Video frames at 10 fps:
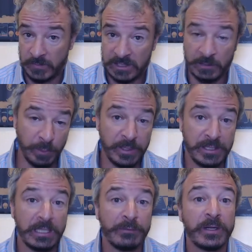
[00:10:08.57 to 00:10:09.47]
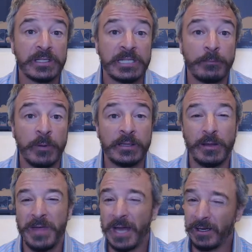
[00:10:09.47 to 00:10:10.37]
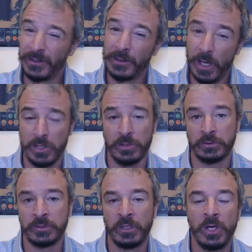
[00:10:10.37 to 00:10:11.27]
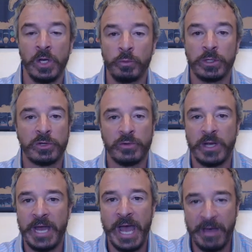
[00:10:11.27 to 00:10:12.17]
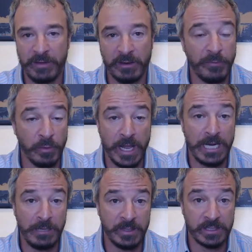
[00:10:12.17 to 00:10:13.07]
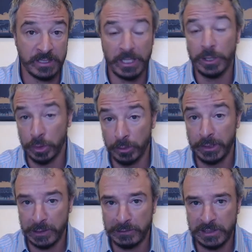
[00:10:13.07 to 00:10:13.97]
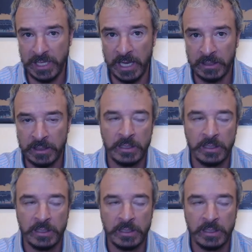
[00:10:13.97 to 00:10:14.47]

That's a pretty significant step right there. That alone would create havoc for any business, including OTA.